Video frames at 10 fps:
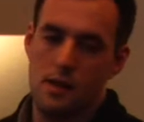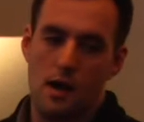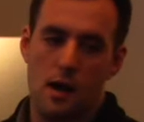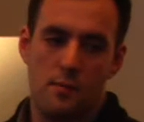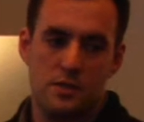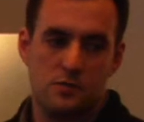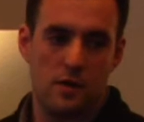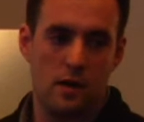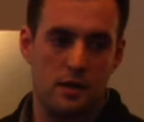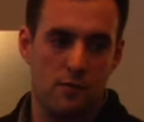It's
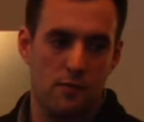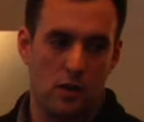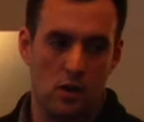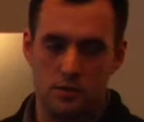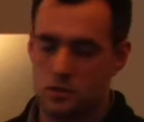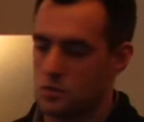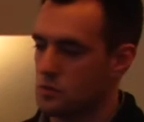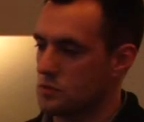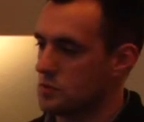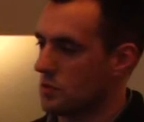very difficult
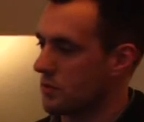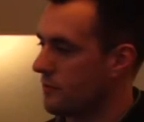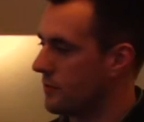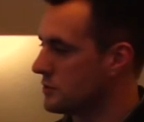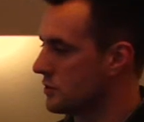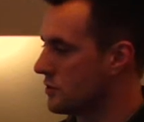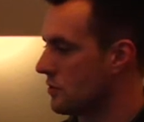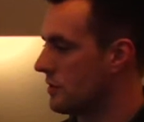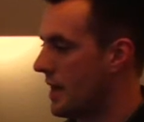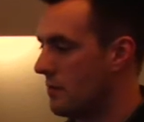to sort of filter
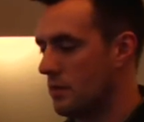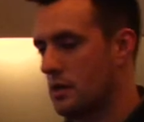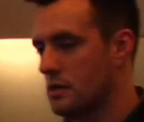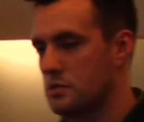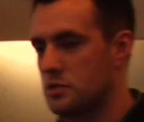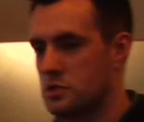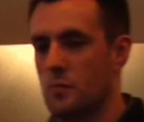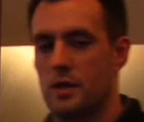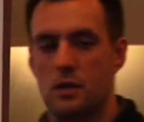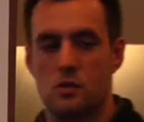through that because there's so
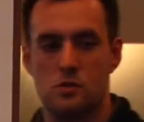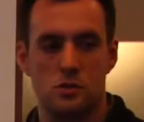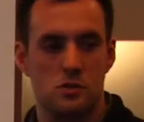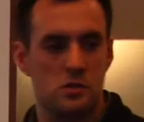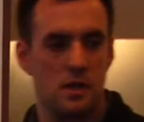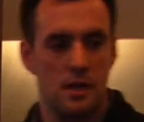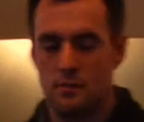many users,